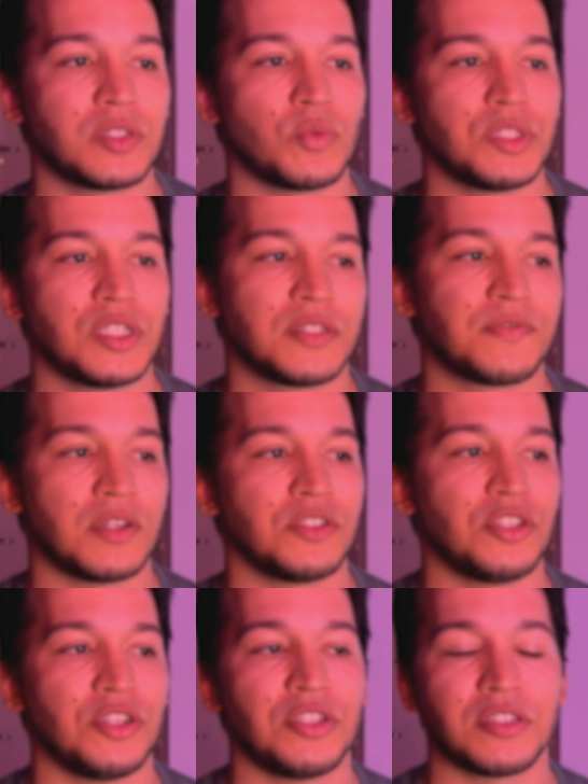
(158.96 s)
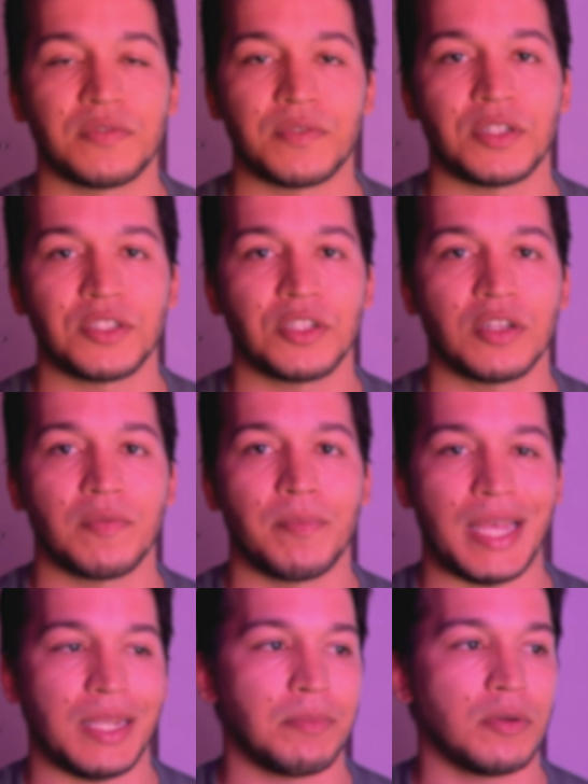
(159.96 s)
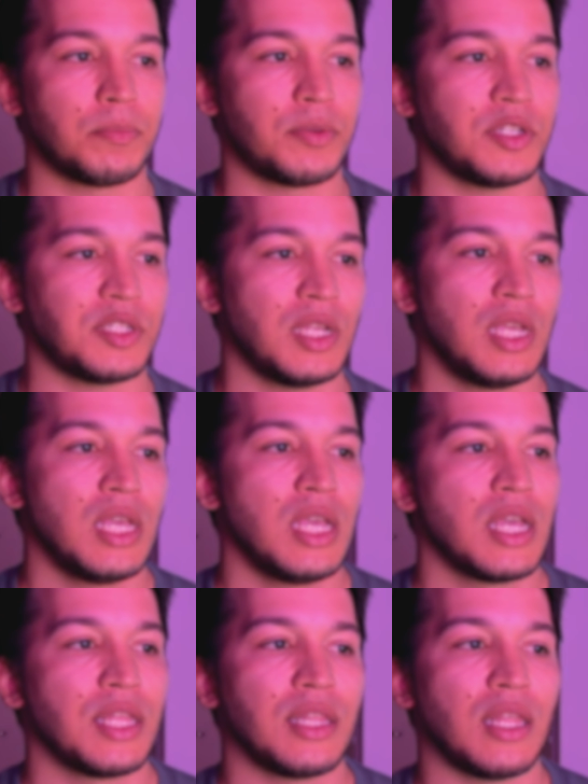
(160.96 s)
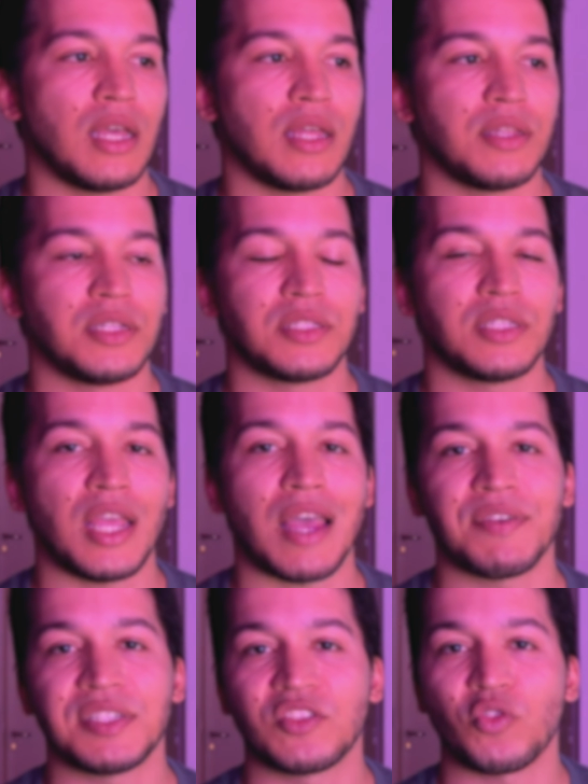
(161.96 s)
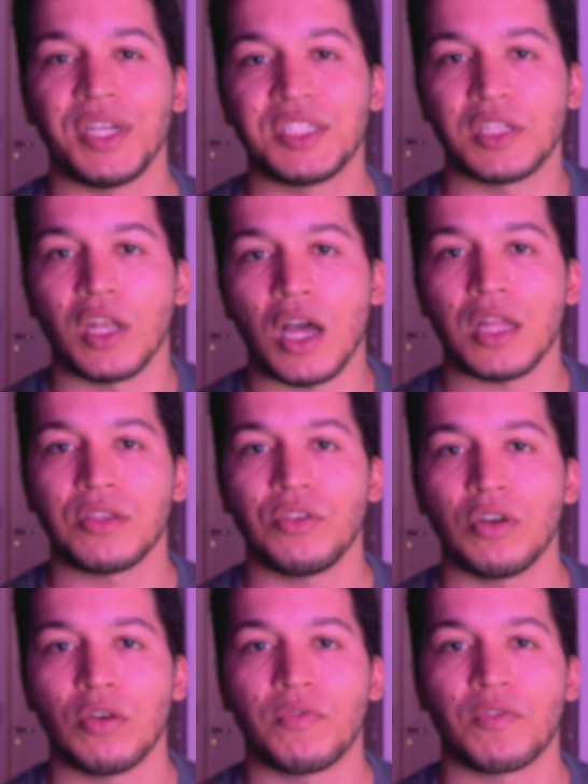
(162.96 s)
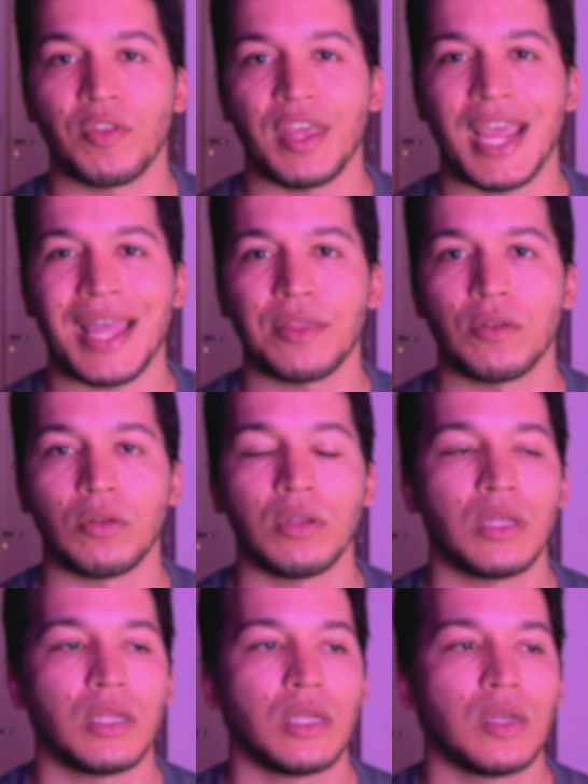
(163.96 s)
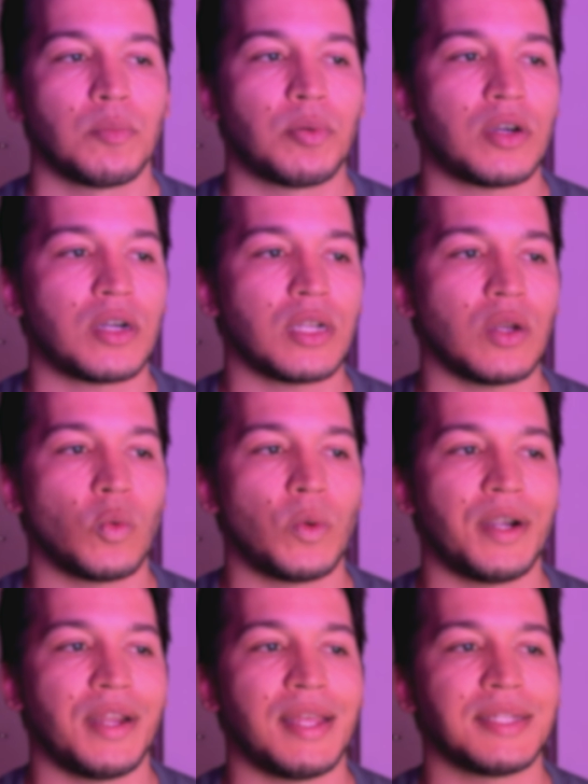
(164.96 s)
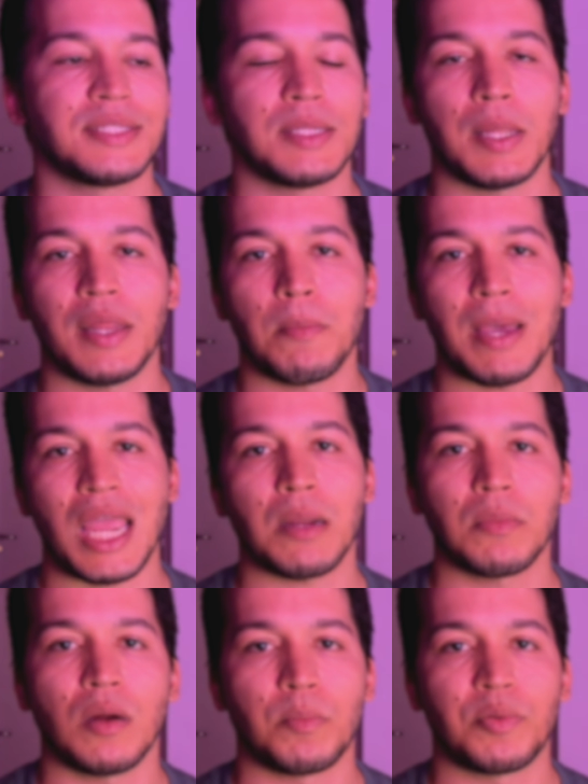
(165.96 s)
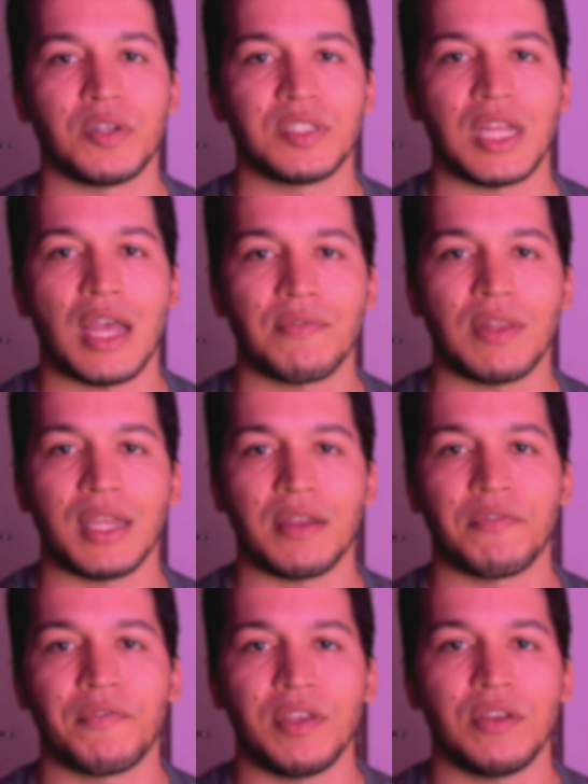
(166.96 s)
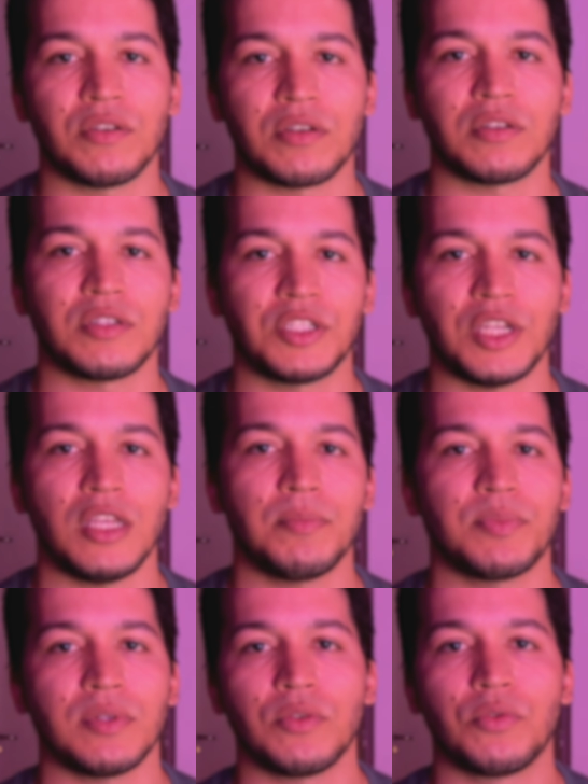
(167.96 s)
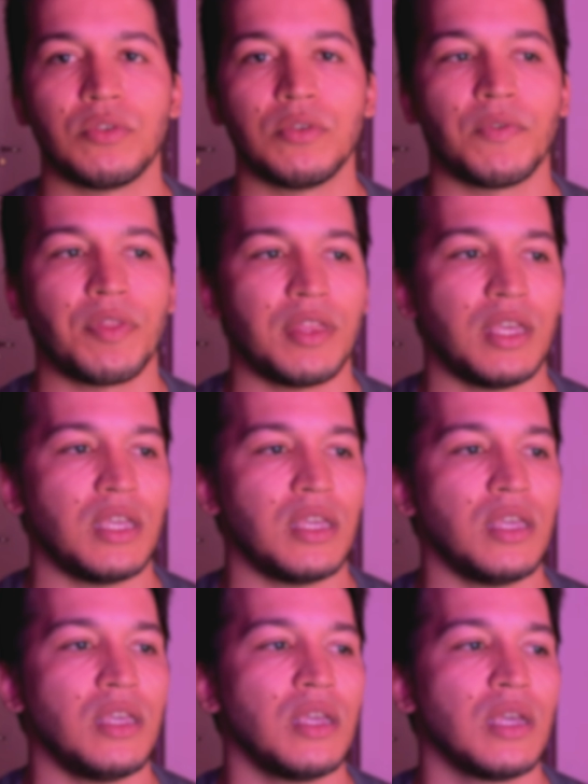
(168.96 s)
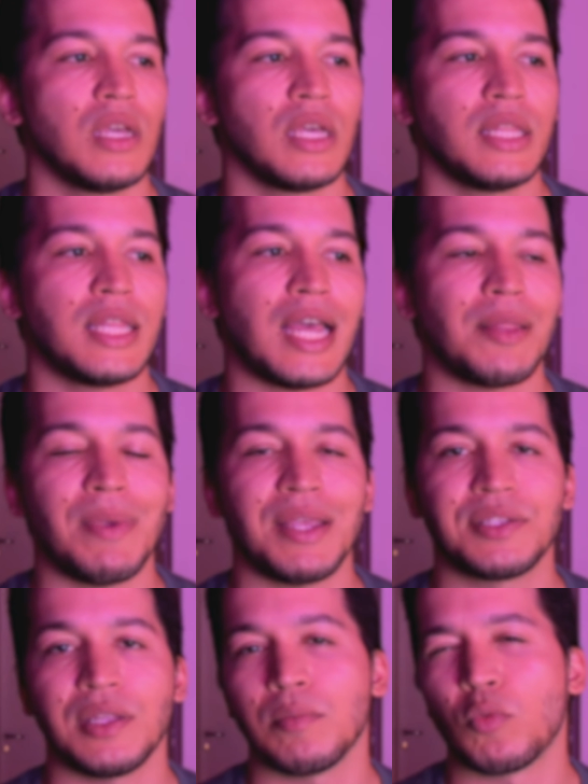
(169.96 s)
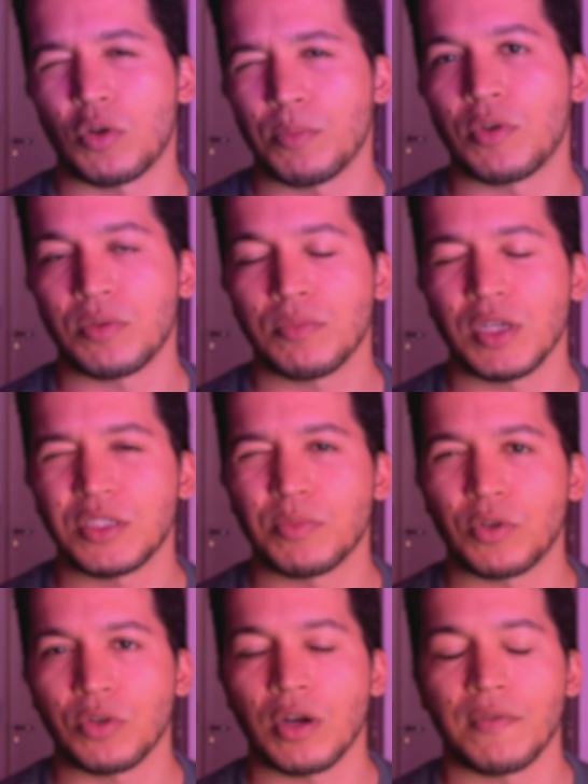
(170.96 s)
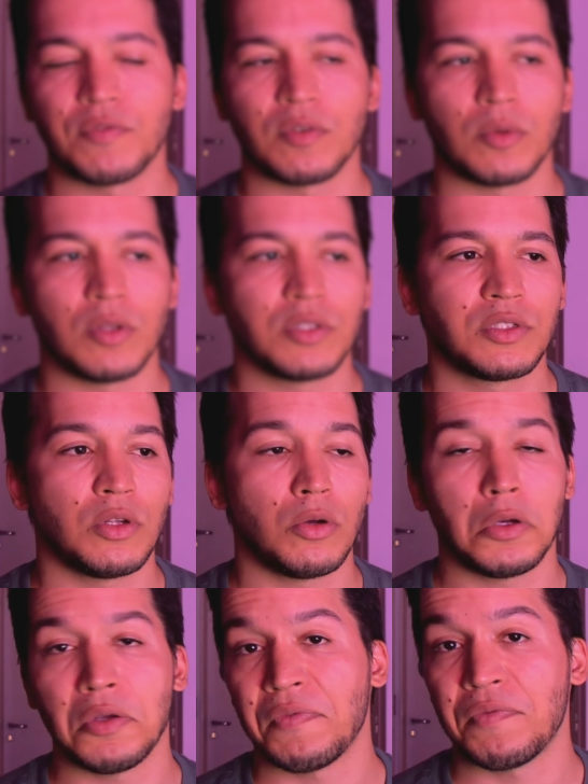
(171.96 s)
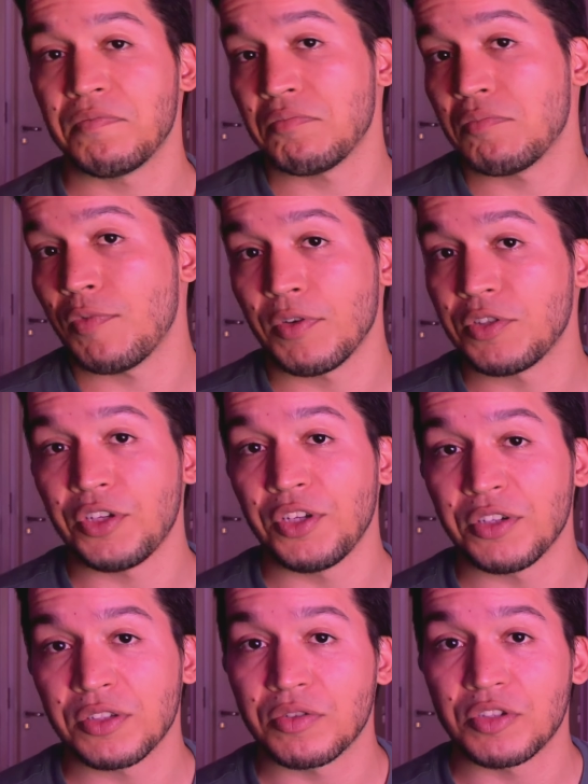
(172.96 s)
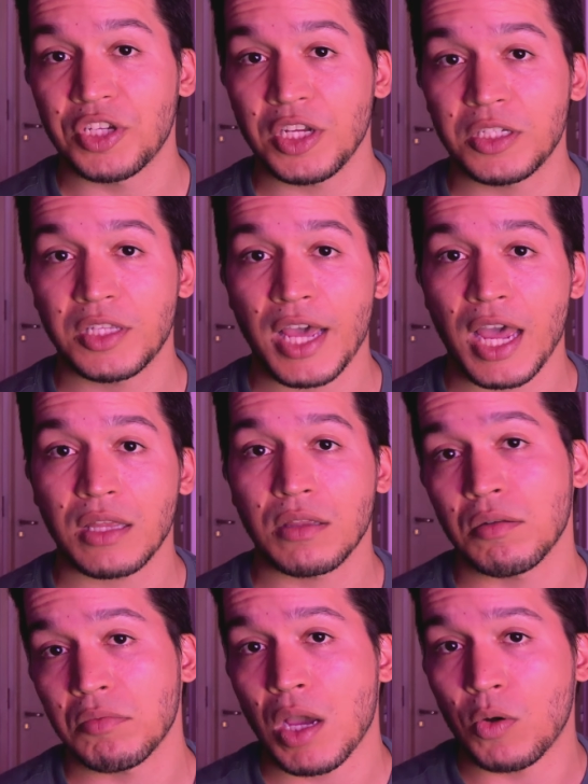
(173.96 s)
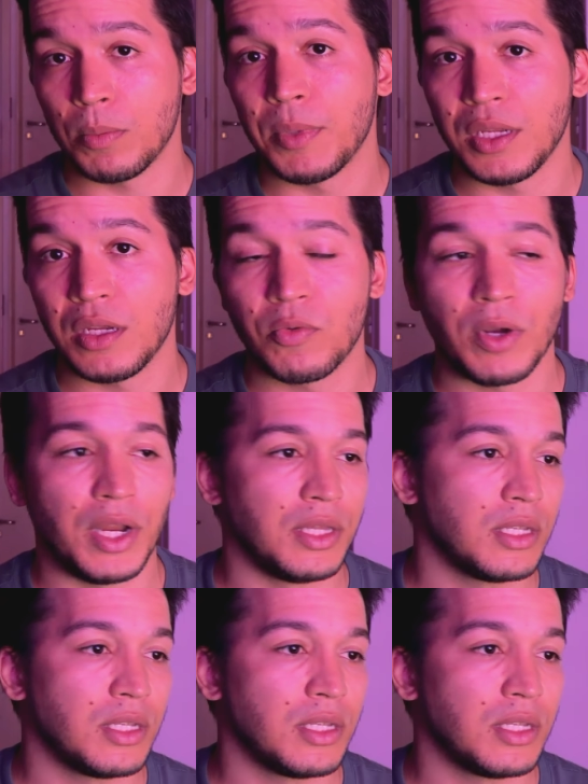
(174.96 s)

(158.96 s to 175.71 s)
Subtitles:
which is Fungineers' version of bank bumpers, they have a straight slot, you know, for the handle part, whereas the bang bumpers have like a finger-shaped groove thingy that makes it much more comfortable. So if engineers could change that, that would be great.